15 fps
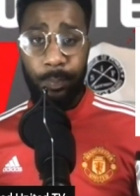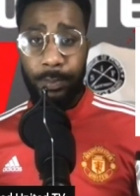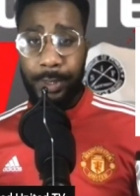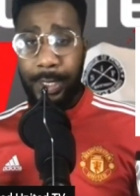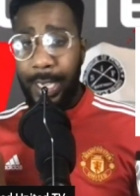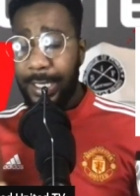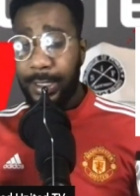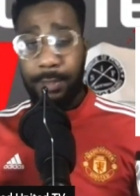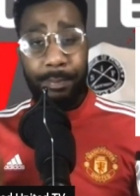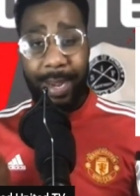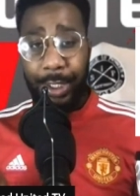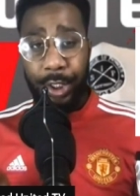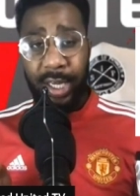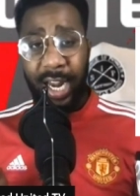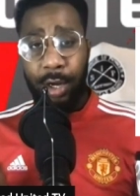Yes,
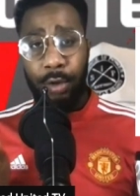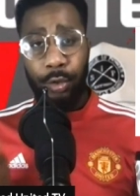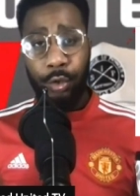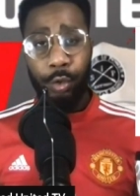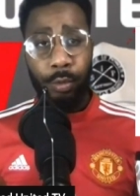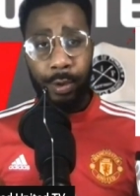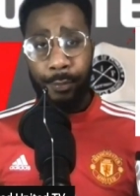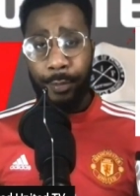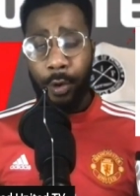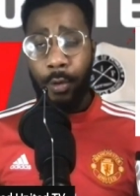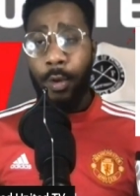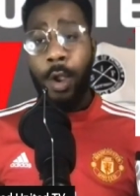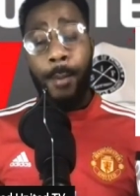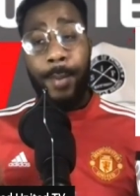Manchester United not doing well.